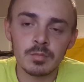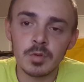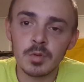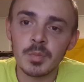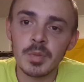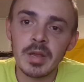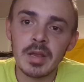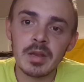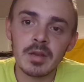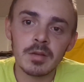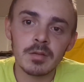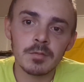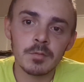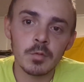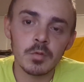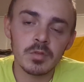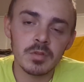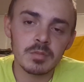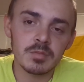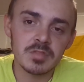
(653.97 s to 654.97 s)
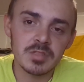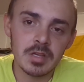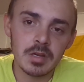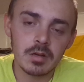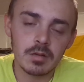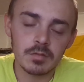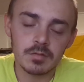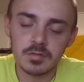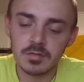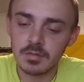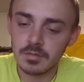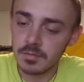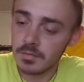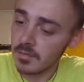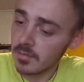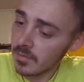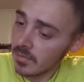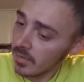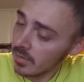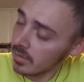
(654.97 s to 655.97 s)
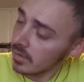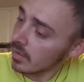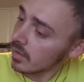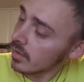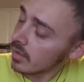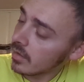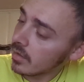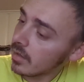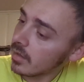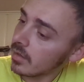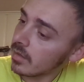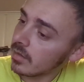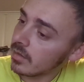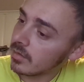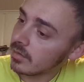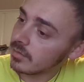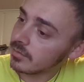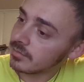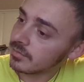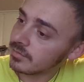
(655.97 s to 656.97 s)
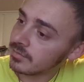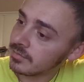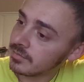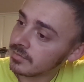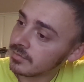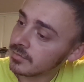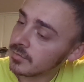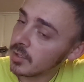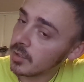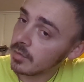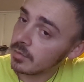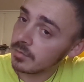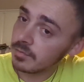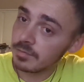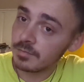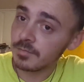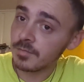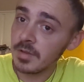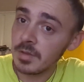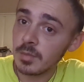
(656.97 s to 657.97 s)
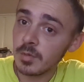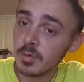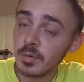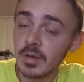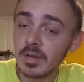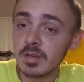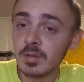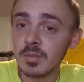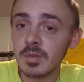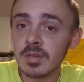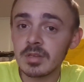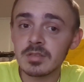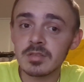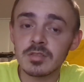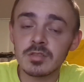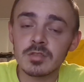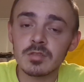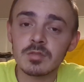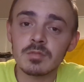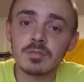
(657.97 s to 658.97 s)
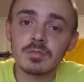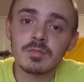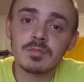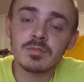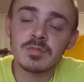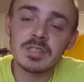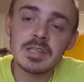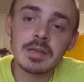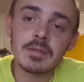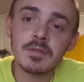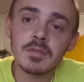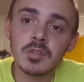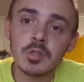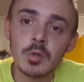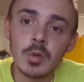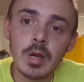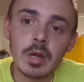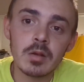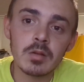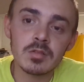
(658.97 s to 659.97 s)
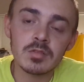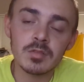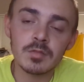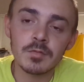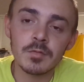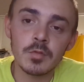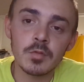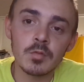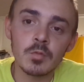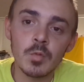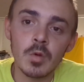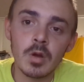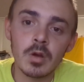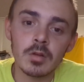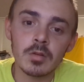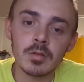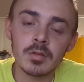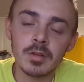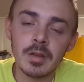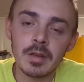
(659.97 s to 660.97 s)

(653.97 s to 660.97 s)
prepare for themselves. You know, FEMA recommends 72 hours of food and water